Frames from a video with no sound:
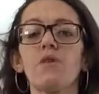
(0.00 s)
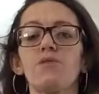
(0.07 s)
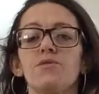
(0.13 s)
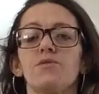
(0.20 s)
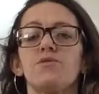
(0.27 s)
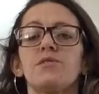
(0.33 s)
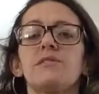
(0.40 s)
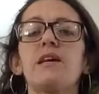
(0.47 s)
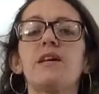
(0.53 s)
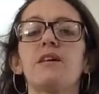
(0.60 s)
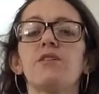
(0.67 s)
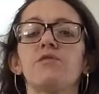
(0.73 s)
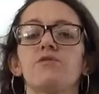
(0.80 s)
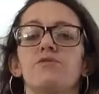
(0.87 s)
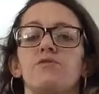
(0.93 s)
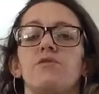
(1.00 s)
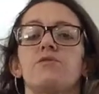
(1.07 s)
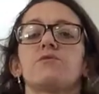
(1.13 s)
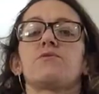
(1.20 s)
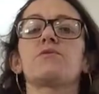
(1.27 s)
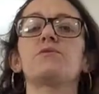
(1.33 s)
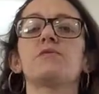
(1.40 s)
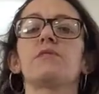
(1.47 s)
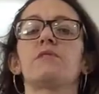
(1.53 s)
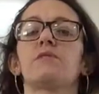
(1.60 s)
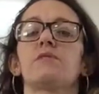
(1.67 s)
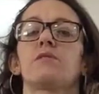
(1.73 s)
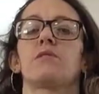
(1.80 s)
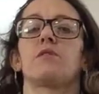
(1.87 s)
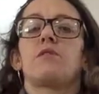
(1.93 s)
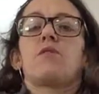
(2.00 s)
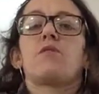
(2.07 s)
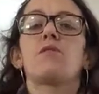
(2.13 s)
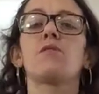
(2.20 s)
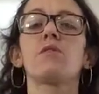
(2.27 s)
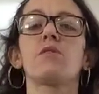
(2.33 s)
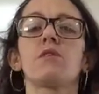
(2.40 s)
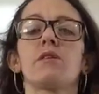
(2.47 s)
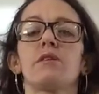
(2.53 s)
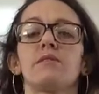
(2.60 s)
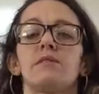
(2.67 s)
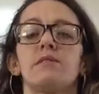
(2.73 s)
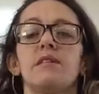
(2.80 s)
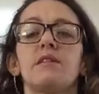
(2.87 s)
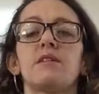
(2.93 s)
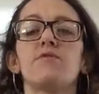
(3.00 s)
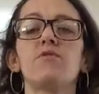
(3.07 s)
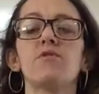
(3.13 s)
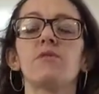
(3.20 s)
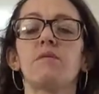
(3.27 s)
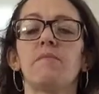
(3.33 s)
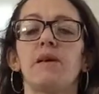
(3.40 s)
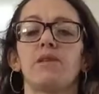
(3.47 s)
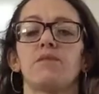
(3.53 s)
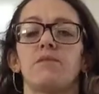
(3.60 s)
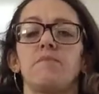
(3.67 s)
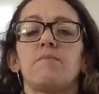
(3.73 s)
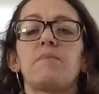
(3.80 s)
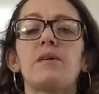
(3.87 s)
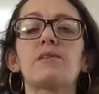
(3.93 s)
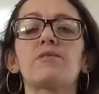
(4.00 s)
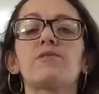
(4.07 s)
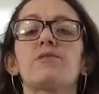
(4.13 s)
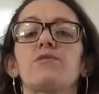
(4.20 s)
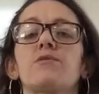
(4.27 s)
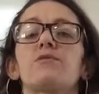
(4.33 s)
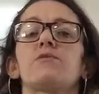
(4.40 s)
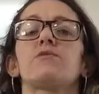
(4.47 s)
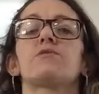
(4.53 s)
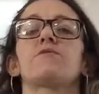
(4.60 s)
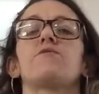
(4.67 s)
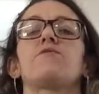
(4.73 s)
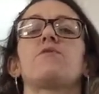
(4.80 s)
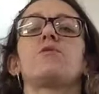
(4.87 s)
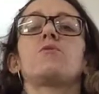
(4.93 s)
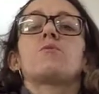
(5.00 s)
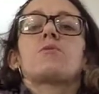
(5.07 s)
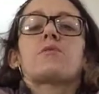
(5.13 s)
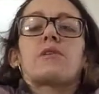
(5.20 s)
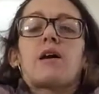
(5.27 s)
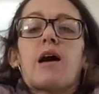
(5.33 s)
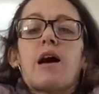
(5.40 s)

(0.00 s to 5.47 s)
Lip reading: So just taking your shoulders and seeing if you can make big circles forward,